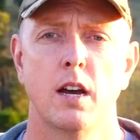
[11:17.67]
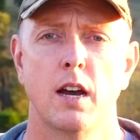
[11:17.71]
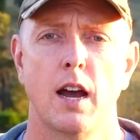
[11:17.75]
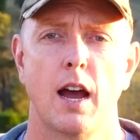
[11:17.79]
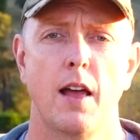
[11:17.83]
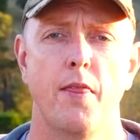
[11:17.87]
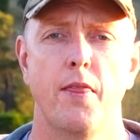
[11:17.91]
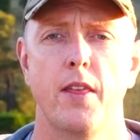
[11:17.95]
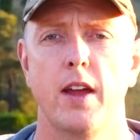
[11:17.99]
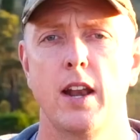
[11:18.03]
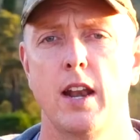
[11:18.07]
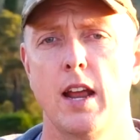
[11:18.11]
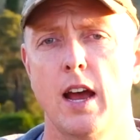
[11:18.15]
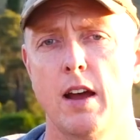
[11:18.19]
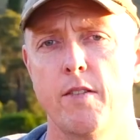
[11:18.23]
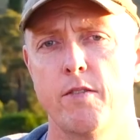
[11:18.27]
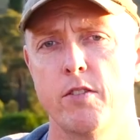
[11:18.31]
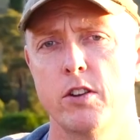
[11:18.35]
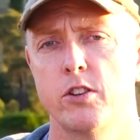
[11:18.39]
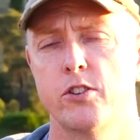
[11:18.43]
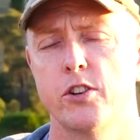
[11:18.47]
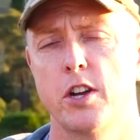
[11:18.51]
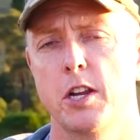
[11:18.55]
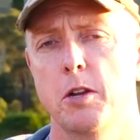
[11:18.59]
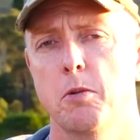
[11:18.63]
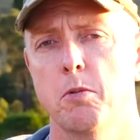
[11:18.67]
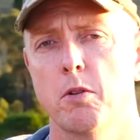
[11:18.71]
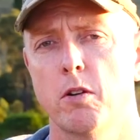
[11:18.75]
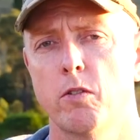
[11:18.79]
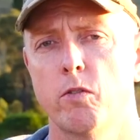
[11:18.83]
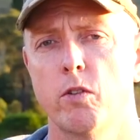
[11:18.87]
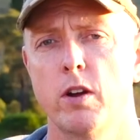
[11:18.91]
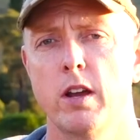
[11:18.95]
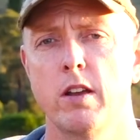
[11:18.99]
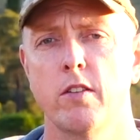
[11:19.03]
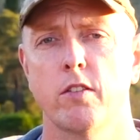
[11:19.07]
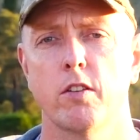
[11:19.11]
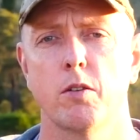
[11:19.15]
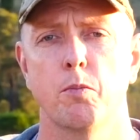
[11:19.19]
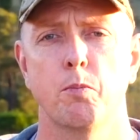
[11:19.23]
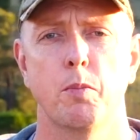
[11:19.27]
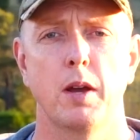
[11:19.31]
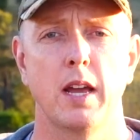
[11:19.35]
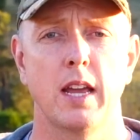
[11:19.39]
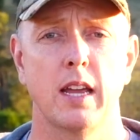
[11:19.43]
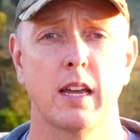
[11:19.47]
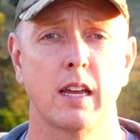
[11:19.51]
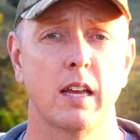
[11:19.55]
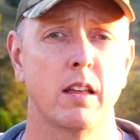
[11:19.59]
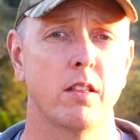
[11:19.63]
and then have your genuine reason
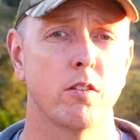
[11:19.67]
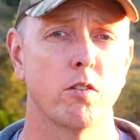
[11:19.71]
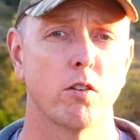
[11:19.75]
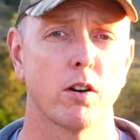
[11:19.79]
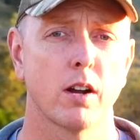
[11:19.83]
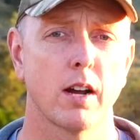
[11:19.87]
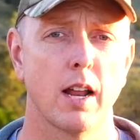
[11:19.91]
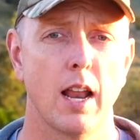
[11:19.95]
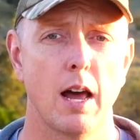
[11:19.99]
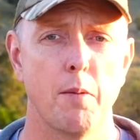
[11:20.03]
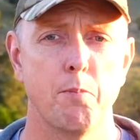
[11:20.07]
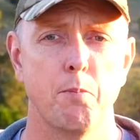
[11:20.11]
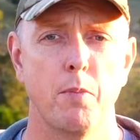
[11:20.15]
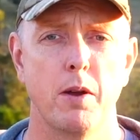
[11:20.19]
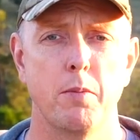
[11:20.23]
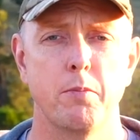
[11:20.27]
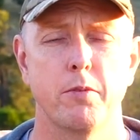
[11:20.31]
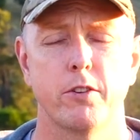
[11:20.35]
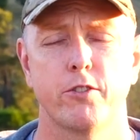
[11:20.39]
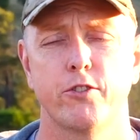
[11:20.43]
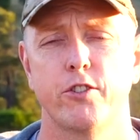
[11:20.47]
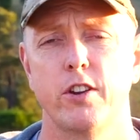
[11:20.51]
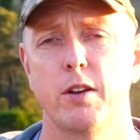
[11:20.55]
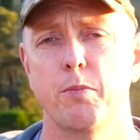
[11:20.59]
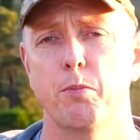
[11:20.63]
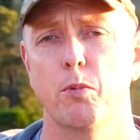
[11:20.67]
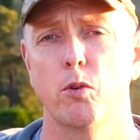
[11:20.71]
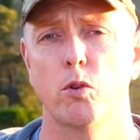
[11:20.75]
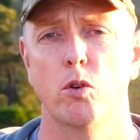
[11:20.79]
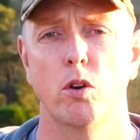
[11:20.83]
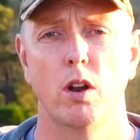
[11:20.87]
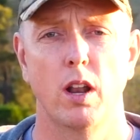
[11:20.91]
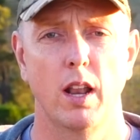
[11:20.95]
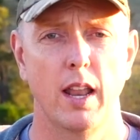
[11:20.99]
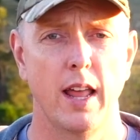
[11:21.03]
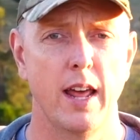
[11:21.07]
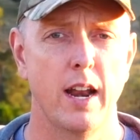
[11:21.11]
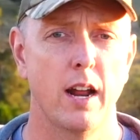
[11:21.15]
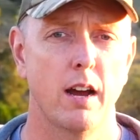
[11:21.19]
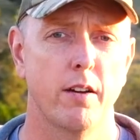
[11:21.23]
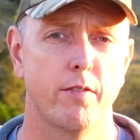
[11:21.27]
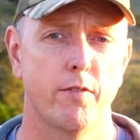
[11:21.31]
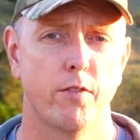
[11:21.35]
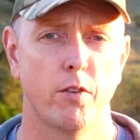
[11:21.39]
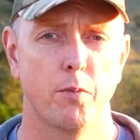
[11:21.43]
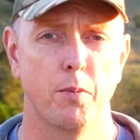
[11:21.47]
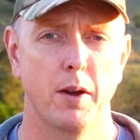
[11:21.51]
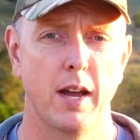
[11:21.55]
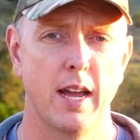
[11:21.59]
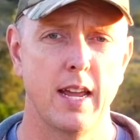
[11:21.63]
being either a club membership or a letter
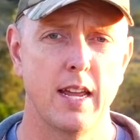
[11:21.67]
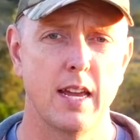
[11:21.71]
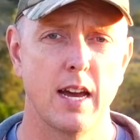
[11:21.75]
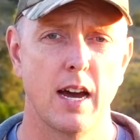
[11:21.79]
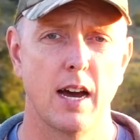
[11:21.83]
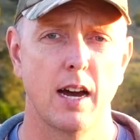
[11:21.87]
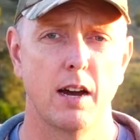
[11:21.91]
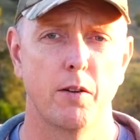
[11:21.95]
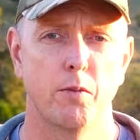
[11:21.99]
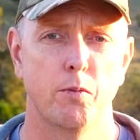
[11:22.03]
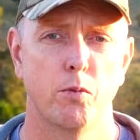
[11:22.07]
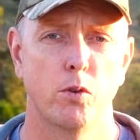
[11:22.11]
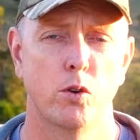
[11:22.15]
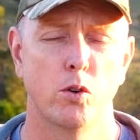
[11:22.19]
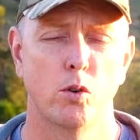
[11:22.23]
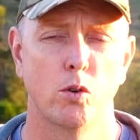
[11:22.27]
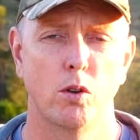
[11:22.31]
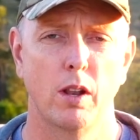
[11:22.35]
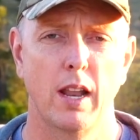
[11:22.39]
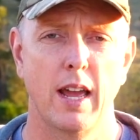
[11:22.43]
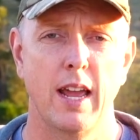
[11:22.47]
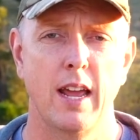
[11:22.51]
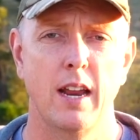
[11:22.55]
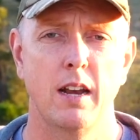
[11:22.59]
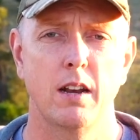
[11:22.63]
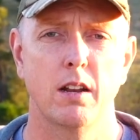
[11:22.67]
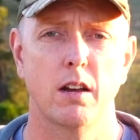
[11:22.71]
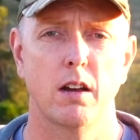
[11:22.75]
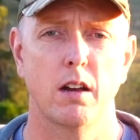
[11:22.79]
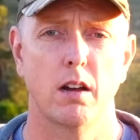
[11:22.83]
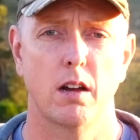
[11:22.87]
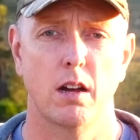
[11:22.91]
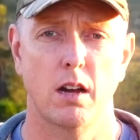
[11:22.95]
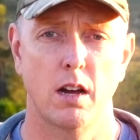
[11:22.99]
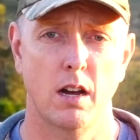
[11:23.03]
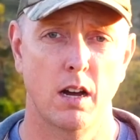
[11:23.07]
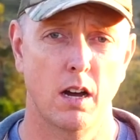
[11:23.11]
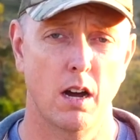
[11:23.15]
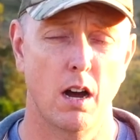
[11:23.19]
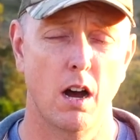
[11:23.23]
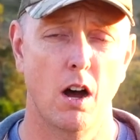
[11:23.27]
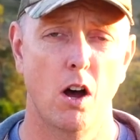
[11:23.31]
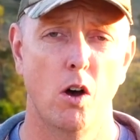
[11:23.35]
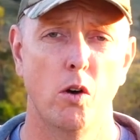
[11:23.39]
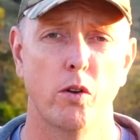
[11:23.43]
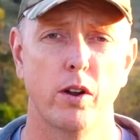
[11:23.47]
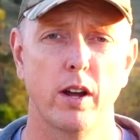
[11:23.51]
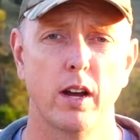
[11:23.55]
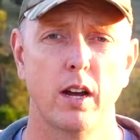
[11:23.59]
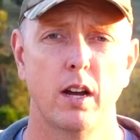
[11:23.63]
from a rural land
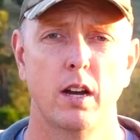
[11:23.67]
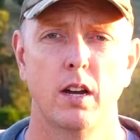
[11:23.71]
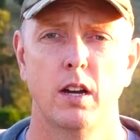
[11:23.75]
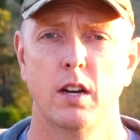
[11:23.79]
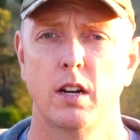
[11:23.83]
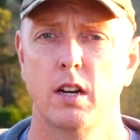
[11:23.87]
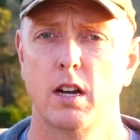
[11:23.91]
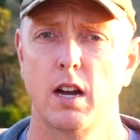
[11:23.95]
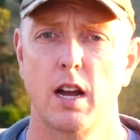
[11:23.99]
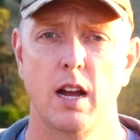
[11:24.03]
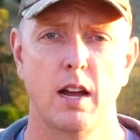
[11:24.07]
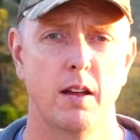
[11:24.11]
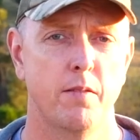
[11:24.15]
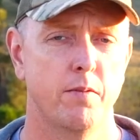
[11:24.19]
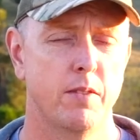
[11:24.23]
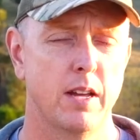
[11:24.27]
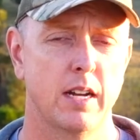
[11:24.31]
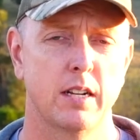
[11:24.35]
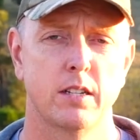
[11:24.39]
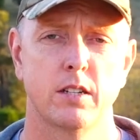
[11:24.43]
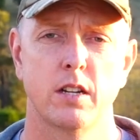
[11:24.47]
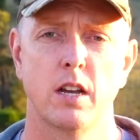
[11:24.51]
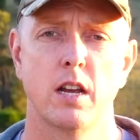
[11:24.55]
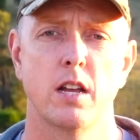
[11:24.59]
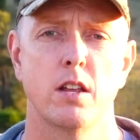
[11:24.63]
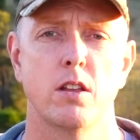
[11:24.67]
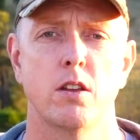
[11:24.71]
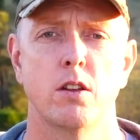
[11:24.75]
holder, and that's it.